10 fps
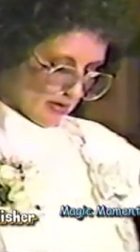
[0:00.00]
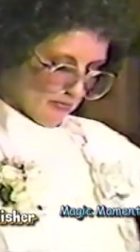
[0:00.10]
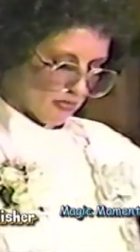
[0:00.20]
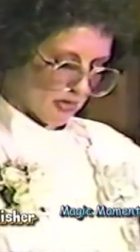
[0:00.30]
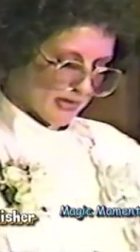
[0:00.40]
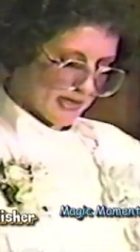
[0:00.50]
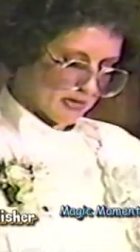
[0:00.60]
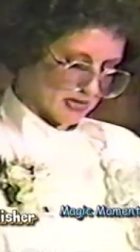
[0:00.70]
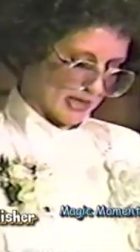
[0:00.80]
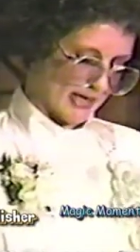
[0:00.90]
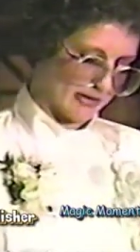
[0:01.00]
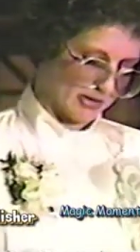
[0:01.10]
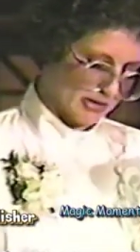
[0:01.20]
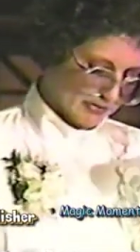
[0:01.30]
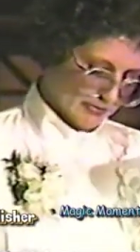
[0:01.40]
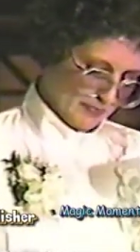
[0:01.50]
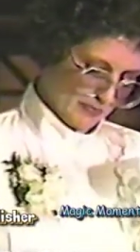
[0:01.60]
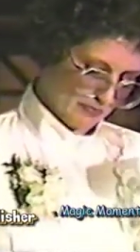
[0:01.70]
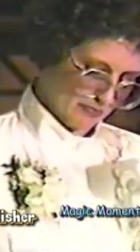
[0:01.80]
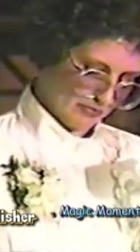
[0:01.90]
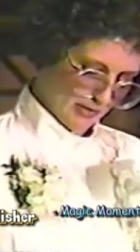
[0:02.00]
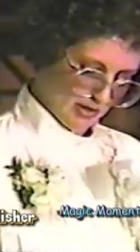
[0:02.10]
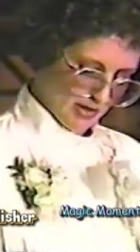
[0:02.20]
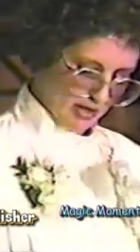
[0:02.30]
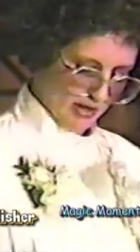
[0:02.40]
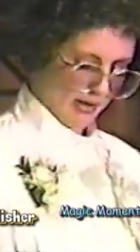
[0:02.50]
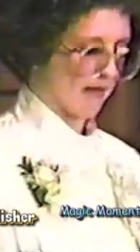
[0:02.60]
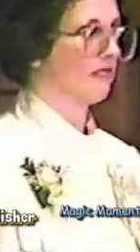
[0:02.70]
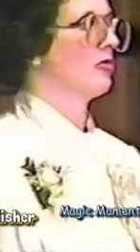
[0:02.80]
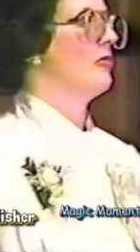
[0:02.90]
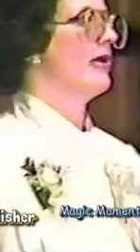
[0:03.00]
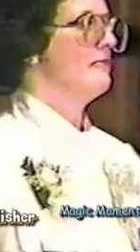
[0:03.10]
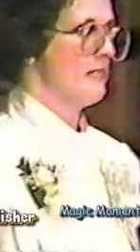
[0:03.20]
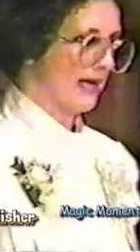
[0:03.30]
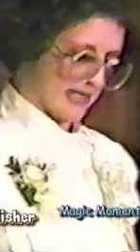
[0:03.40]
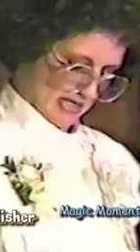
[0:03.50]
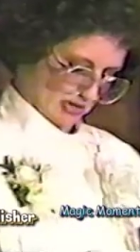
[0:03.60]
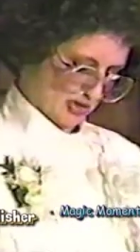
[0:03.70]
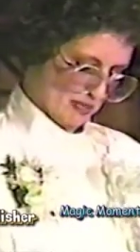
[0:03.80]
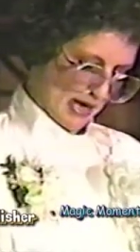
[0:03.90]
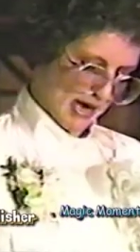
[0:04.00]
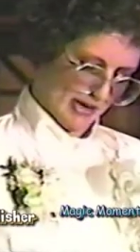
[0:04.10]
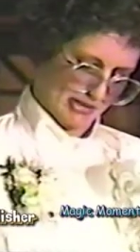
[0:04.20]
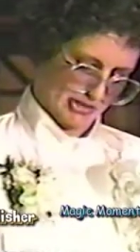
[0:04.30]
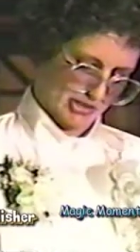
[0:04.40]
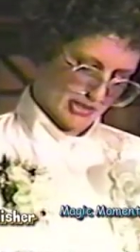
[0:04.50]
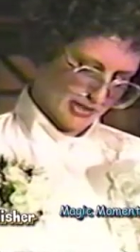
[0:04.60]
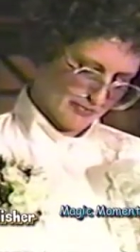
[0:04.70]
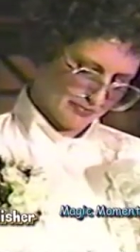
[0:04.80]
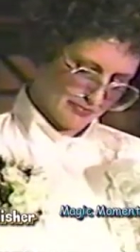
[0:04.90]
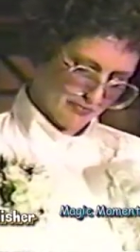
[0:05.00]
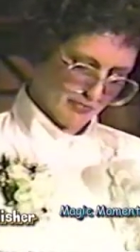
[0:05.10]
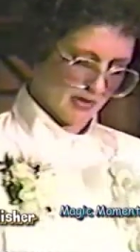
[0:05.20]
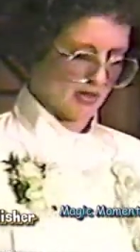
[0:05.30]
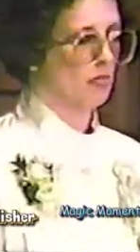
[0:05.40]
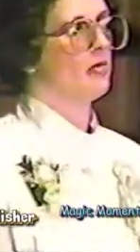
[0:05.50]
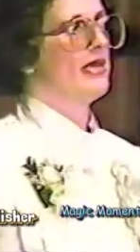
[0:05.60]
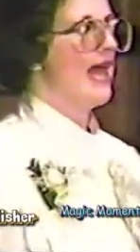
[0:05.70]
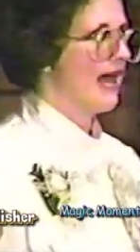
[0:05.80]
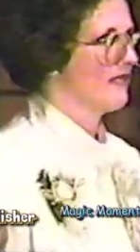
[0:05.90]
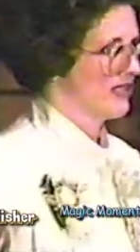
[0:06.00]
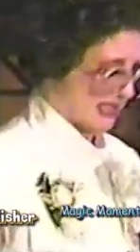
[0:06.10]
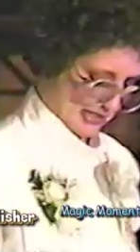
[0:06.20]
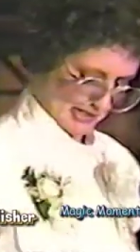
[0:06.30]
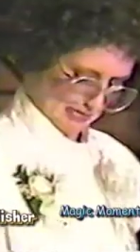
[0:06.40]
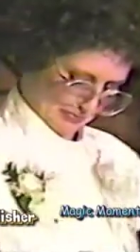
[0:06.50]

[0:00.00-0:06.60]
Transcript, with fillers: Forty years later, and from what many years past, we have seen,